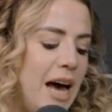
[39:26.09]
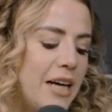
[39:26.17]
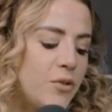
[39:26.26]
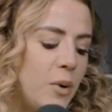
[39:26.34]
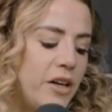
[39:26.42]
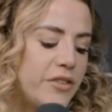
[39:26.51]

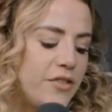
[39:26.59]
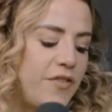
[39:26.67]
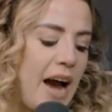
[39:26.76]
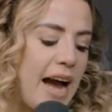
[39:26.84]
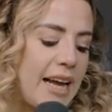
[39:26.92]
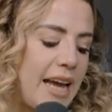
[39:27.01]
as well as
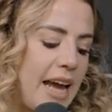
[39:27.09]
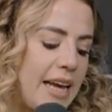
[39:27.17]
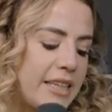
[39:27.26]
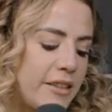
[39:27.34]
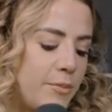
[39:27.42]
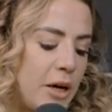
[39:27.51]
fat
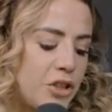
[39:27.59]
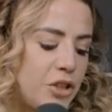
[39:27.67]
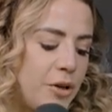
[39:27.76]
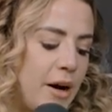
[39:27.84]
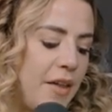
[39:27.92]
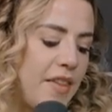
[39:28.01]
gain,
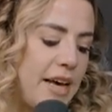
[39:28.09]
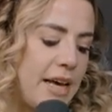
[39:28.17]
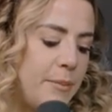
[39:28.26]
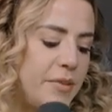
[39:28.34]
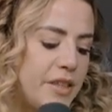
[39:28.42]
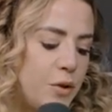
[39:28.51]
especially around the
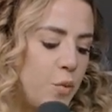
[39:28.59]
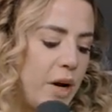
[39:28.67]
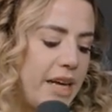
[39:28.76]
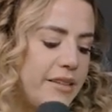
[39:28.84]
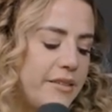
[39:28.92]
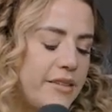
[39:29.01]
hips and
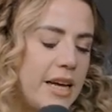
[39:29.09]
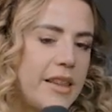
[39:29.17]
waist.